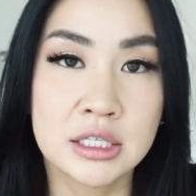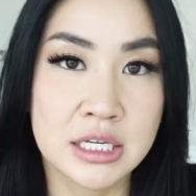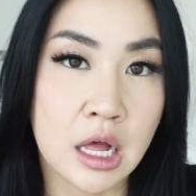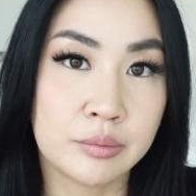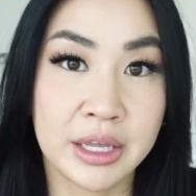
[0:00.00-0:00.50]
to
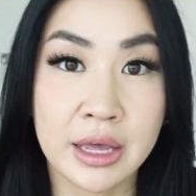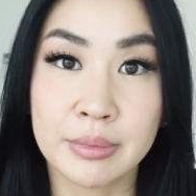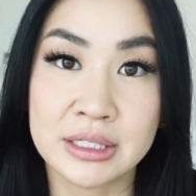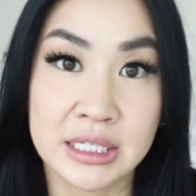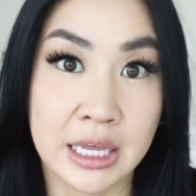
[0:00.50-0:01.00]
help me get
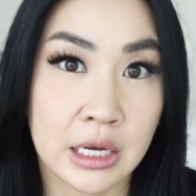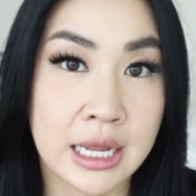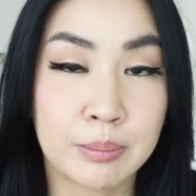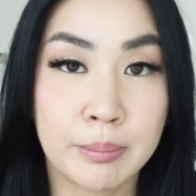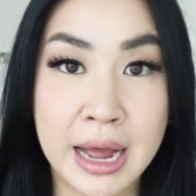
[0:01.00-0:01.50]
my skin
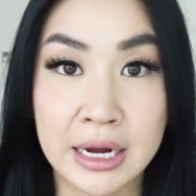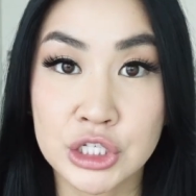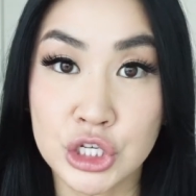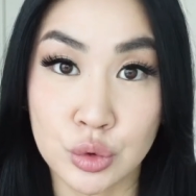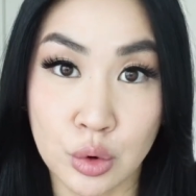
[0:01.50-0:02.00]

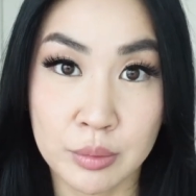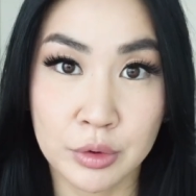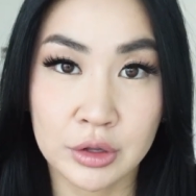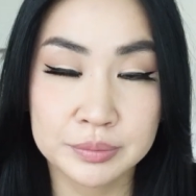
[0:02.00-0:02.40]
back to normal.